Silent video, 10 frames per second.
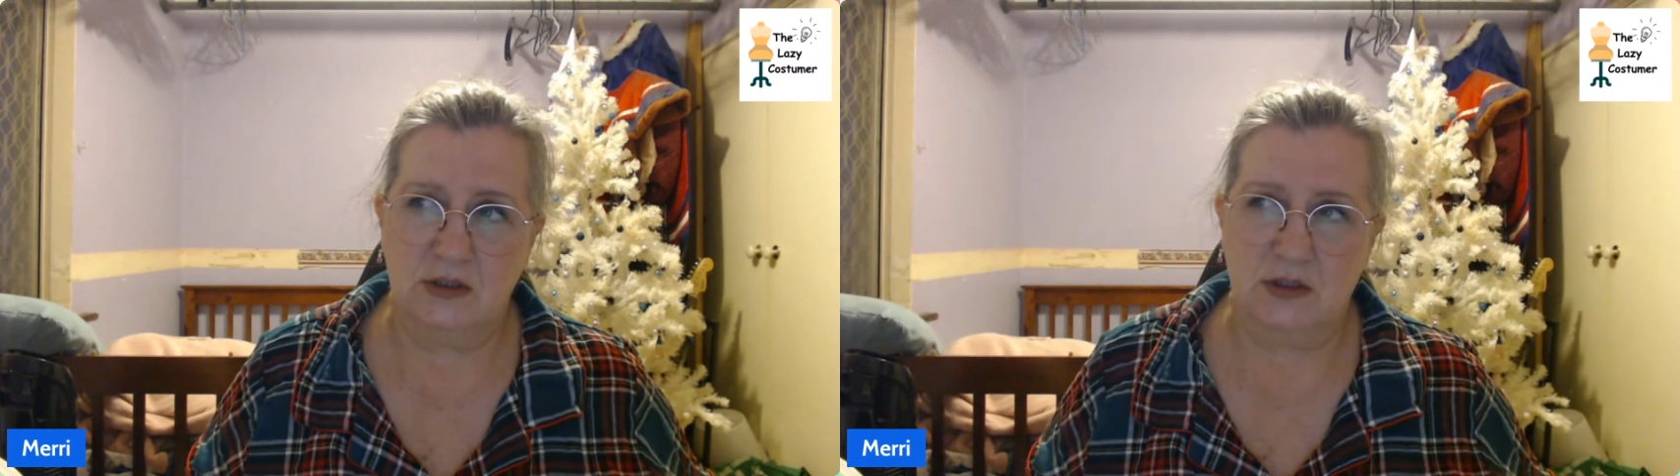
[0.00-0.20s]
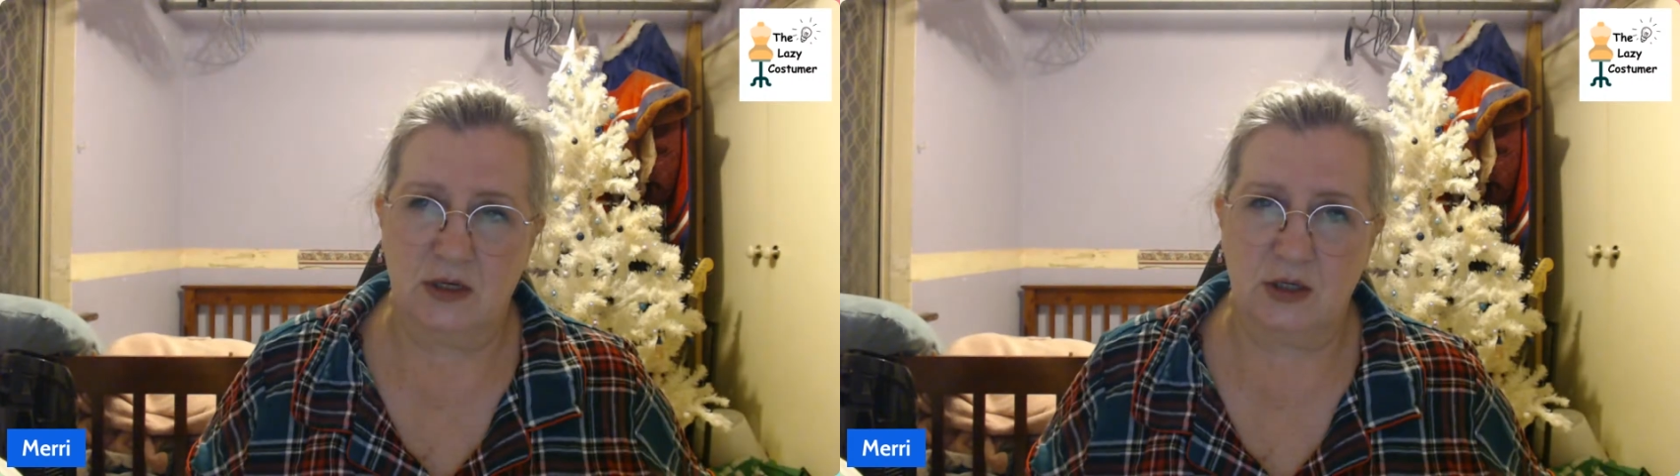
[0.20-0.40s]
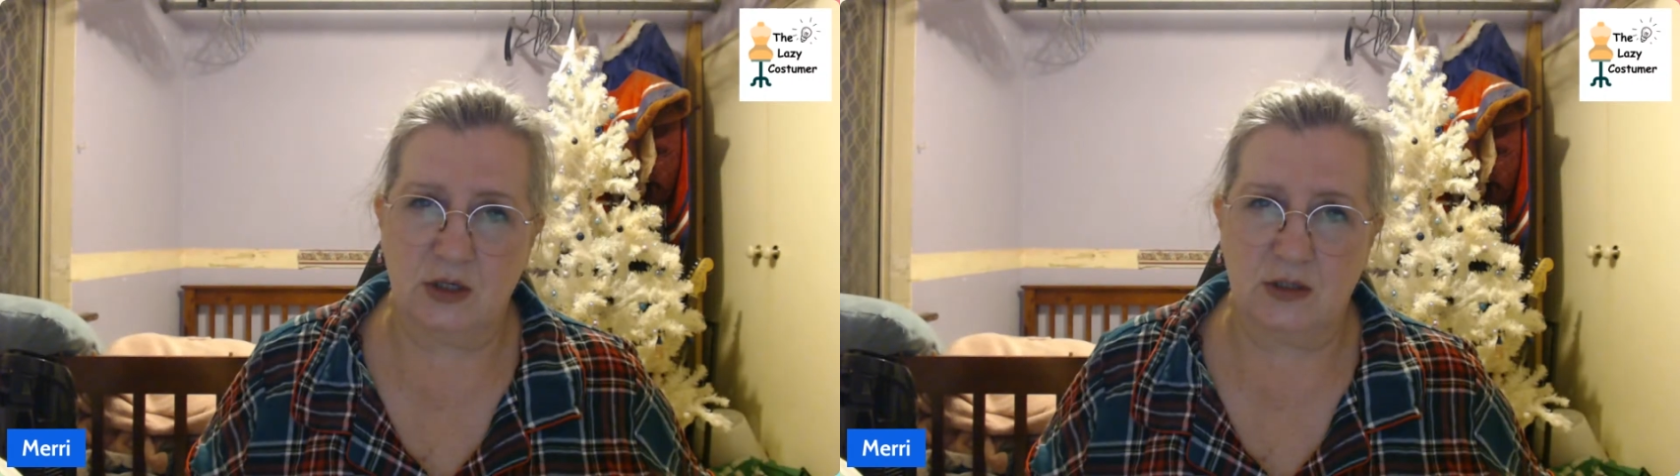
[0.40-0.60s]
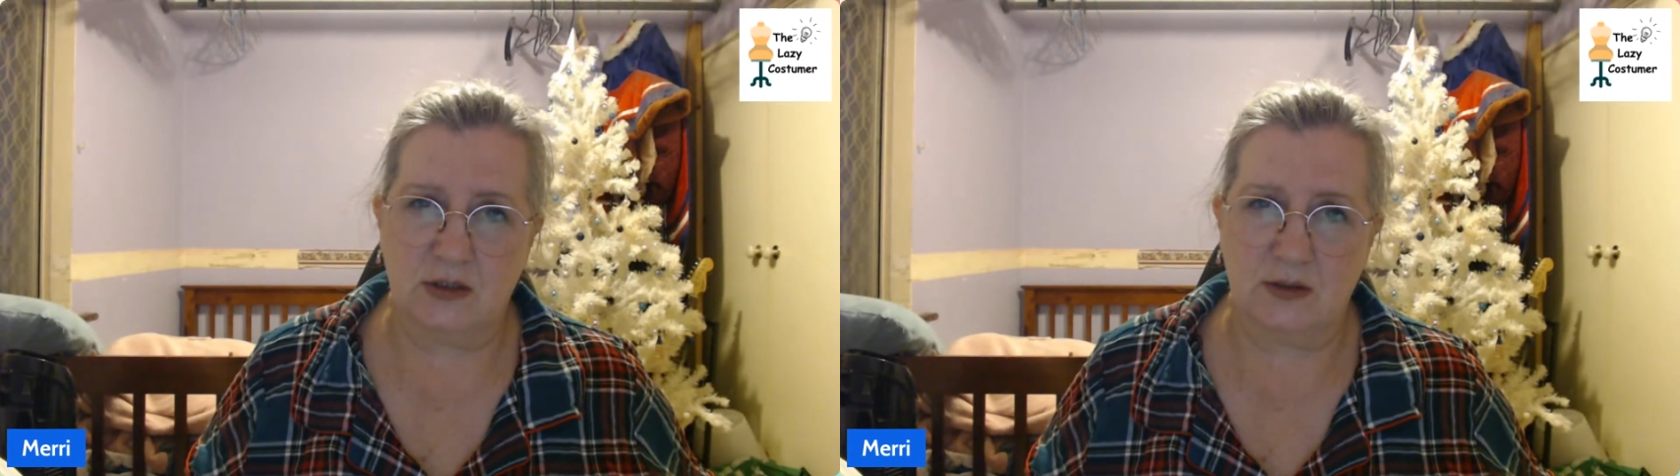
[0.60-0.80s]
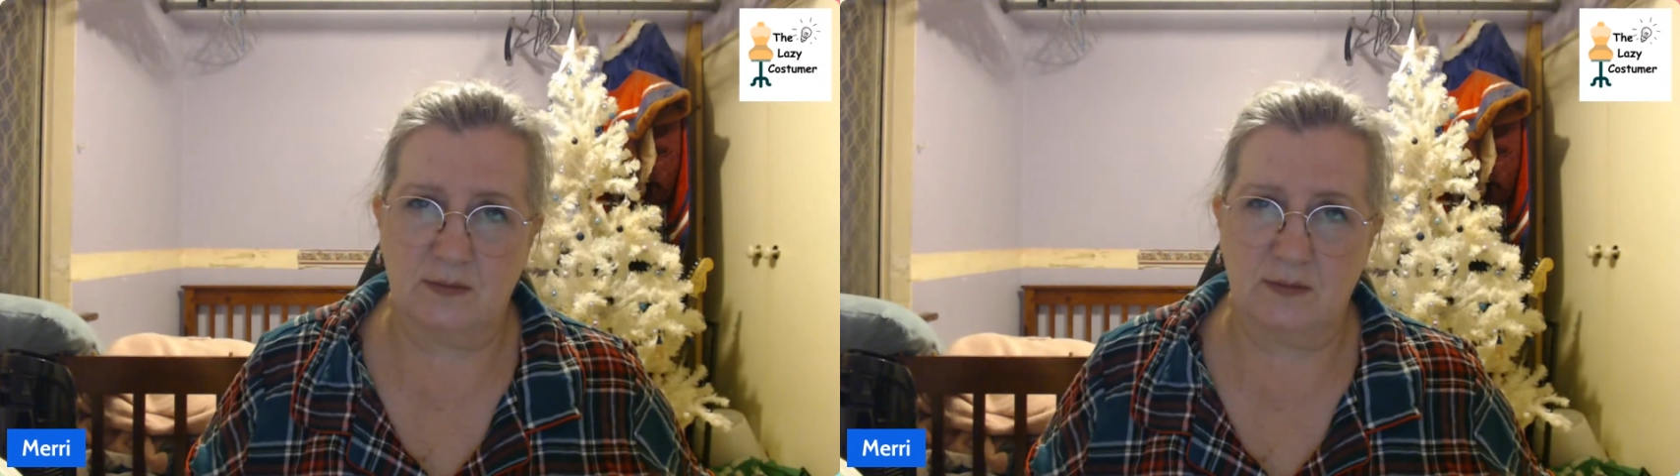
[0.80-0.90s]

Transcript: and you can